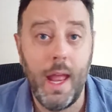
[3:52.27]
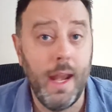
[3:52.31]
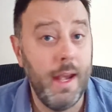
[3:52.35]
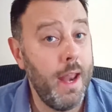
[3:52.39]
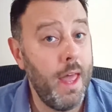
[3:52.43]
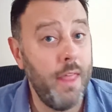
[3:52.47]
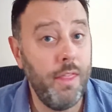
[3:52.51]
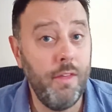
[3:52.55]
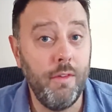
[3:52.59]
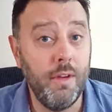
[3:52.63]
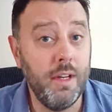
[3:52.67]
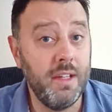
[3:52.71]

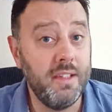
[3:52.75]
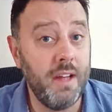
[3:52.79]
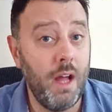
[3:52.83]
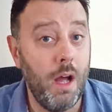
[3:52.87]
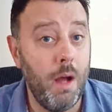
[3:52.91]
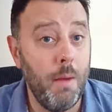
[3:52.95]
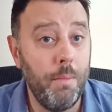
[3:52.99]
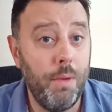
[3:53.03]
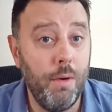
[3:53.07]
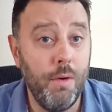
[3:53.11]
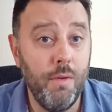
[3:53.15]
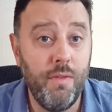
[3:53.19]
another
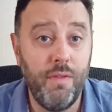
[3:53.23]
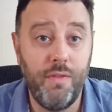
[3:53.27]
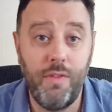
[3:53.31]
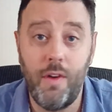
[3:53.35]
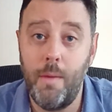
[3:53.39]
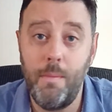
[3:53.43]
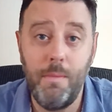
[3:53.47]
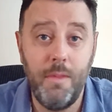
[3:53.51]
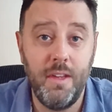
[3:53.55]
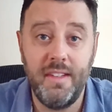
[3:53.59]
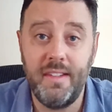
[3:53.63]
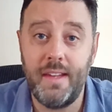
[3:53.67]
example
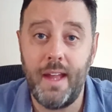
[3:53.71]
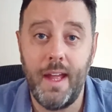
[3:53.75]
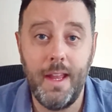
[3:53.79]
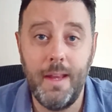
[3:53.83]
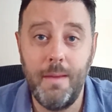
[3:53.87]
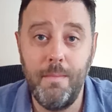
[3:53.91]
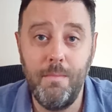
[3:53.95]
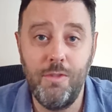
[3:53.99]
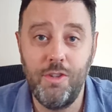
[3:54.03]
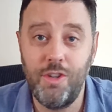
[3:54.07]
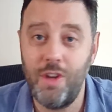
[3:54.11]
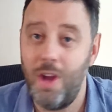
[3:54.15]
from the
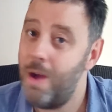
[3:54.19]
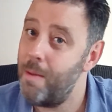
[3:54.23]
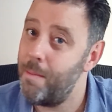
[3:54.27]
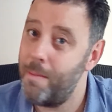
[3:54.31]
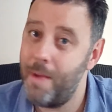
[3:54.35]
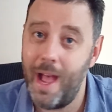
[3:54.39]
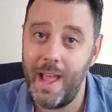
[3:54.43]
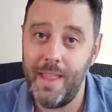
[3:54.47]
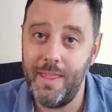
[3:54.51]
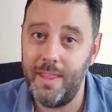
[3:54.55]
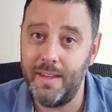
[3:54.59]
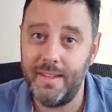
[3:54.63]
same shop
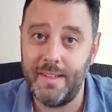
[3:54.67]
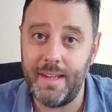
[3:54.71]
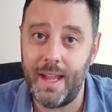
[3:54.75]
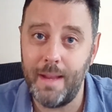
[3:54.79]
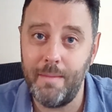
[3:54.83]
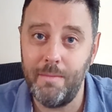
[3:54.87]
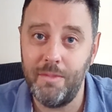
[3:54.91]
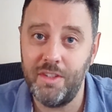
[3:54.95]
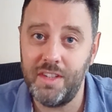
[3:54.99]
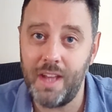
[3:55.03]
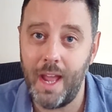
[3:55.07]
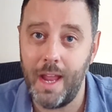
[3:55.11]
and the
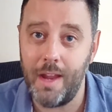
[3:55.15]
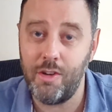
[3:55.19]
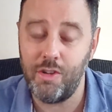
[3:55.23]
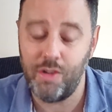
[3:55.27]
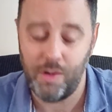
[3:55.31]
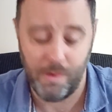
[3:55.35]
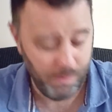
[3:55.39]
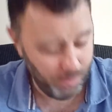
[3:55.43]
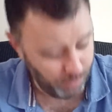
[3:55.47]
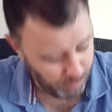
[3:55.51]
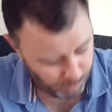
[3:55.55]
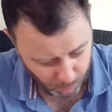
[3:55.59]
same
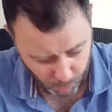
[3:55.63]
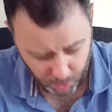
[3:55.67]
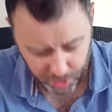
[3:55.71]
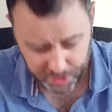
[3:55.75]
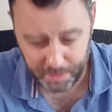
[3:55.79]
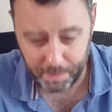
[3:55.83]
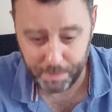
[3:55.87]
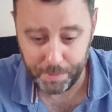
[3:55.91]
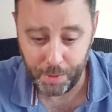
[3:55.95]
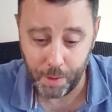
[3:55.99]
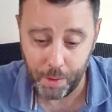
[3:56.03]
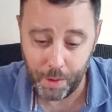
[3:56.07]
section.
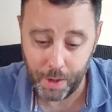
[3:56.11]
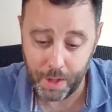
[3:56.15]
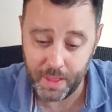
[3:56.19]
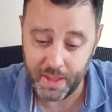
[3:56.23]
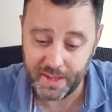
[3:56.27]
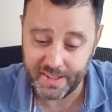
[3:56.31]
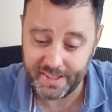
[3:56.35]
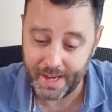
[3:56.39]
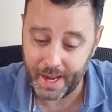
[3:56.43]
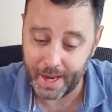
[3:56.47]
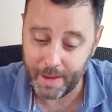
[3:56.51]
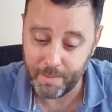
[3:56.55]
Wasn't bought at the
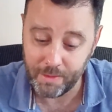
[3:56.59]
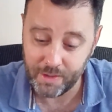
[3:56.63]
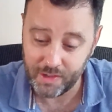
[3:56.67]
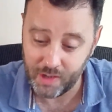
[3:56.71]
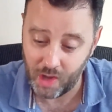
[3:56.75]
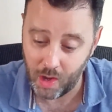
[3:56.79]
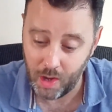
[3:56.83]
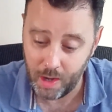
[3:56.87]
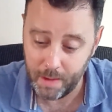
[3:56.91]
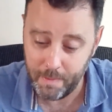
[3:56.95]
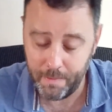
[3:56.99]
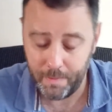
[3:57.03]
same
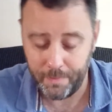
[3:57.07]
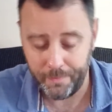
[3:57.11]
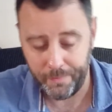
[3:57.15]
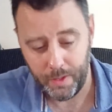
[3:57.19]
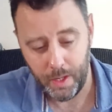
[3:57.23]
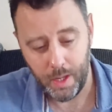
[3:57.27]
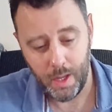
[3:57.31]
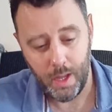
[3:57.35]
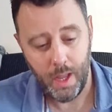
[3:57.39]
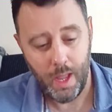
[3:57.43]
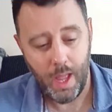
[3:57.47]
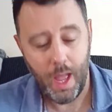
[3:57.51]
time.
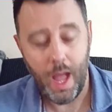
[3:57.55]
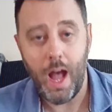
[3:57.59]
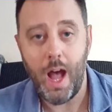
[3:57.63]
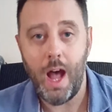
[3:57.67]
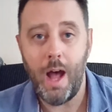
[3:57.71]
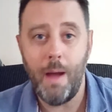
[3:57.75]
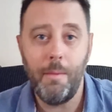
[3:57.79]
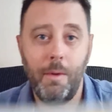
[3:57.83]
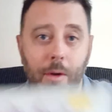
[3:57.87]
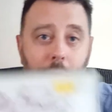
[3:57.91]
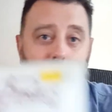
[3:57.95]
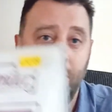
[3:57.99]

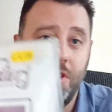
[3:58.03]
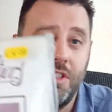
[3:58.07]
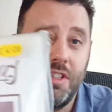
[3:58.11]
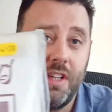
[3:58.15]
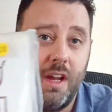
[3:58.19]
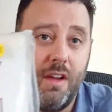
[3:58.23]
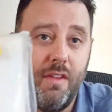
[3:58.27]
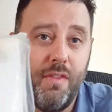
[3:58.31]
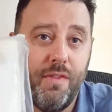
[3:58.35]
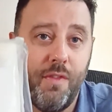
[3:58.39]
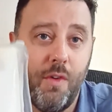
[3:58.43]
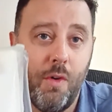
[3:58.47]

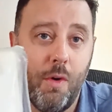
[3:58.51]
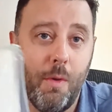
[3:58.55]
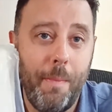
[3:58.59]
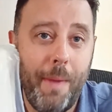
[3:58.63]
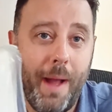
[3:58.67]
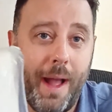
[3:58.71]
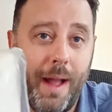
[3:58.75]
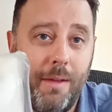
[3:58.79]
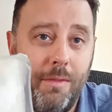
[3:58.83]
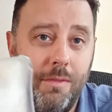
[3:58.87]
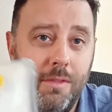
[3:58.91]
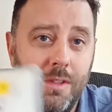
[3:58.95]
Also £4.
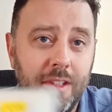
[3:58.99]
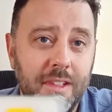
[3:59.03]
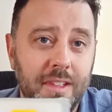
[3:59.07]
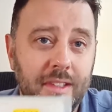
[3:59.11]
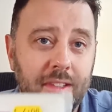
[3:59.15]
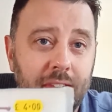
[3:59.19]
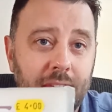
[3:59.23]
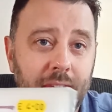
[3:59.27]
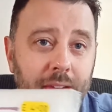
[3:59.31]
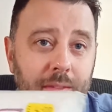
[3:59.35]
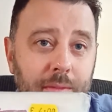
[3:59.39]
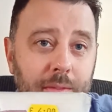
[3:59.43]

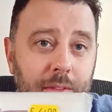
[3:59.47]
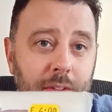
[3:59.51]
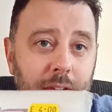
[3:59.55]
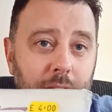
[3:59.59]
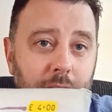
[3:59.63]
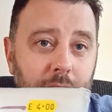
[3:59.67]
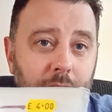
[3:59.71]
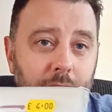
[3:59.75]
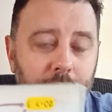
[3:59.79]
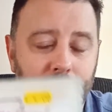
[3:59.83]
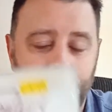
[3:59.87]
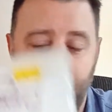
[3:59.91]

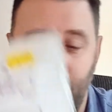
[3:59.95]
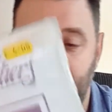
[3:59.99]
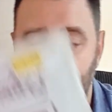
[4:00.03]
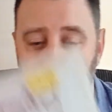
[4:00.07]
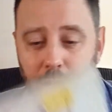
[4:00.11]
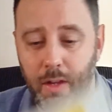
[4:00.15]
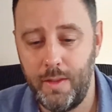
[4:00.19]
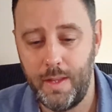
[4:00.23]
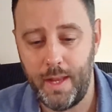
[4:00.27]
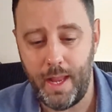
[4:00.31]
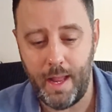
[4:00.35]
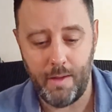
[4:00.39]
I've got it
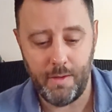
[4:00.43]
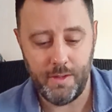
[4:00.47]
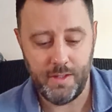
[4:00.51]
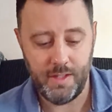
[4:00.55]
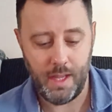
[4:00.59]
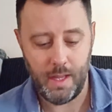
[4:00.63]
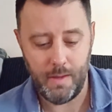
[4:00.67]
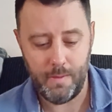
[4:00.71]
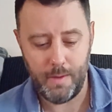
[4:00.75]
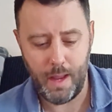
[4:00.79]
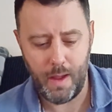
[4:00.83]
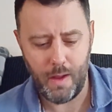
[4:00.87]
on the
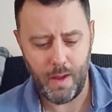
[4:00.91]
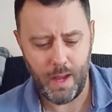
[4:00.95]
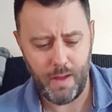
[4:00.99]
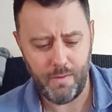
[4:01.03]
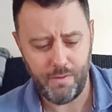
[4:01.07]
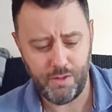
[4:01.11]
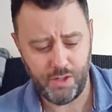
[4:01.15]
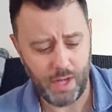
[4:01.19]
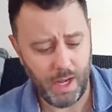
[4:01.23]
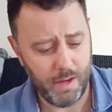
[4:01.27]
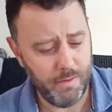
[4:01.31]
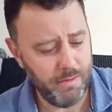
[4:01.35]
outer. Now, I have
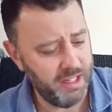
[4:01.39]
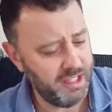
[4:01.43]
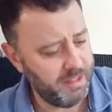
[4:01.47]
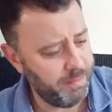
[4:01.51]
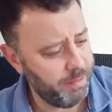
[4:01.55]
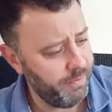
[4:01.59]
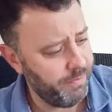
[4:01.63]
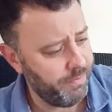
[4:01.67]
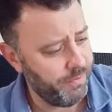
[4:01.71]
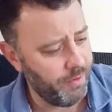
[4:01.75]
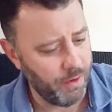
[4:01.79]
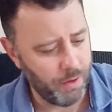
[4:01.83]
shown this
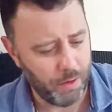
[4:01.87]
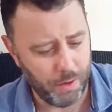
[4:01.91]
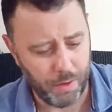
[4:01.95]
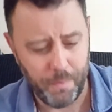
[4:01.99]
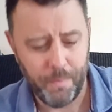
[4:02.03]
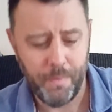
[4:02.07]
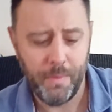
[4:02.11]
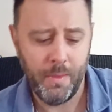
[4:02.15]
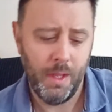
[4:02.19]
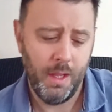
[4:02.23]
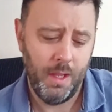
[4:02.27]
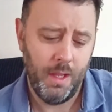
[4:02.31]
before,
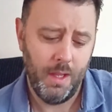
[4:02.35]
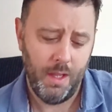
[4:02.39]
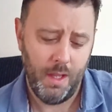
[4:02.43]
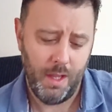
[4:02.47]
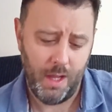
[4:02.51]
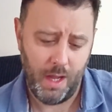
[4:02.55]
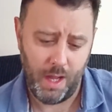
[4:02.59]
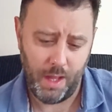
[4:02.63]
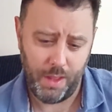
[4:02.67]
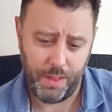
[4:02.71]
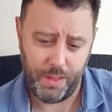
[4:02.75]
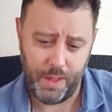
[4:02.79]

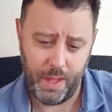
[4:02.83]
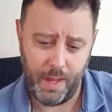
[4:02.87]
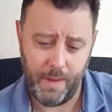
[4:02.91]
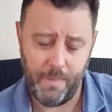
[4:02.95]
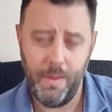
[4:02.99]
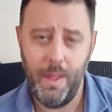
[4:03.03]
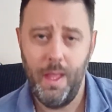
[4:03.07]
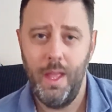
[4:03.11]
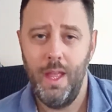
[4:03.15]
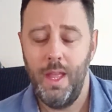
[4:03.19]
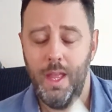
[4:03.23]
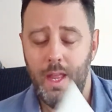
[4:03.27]
I think.
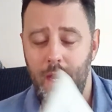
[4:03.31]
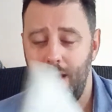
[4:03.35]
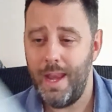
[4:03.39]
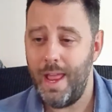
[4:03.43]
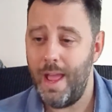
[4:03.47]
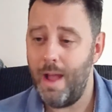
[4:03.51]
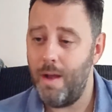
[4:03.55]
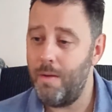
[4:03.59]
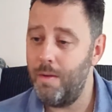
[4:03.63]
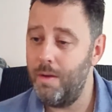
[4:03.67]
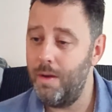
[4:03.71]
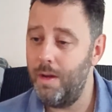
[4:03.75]

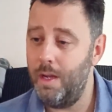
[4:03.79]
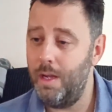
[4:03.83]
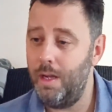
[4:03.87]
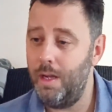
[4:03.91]
Now,